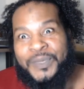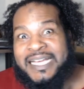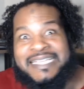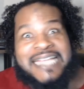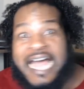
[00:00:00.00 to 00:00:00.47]

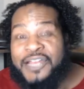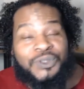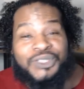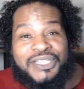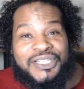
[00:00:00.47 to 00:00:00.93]
Because I
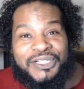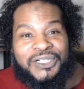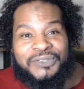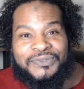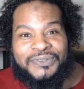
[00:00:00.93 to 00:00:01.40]
don't
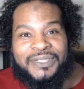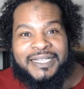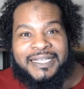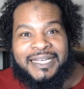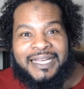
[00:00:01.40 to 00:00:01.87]
deserve
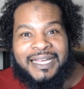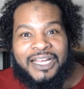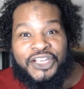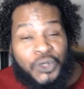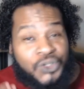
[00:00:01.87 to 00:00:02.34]

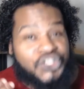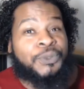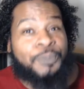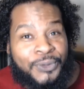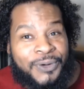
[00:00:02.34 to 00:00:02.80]
your
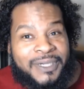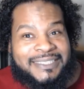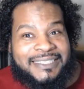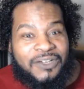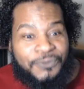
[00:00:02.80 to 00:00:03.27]

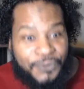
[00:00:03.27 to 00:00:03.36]
support